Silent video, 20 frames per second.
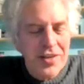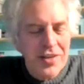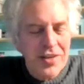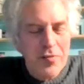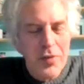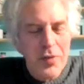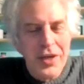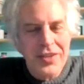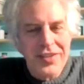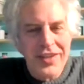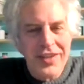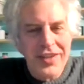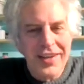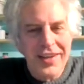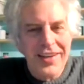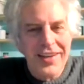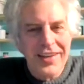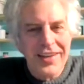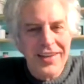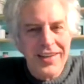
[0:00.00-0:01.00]
But
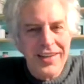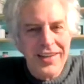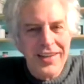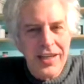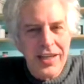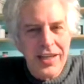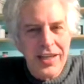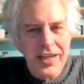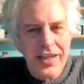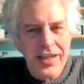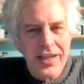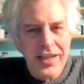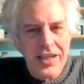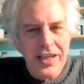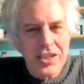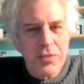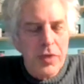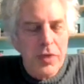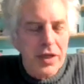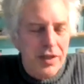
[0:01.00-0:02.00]
that's
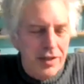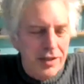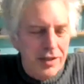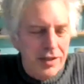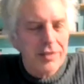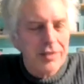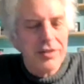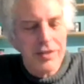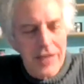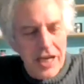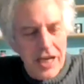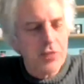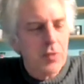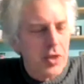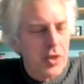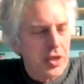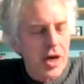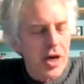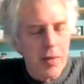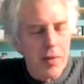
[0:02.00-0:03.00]
been the
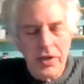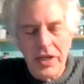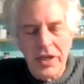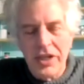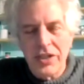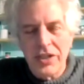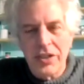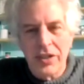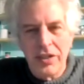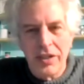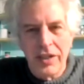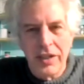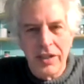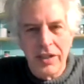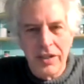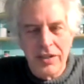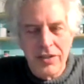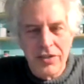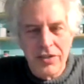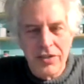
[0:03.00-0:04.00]
combination that
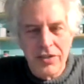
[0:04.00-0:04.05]
has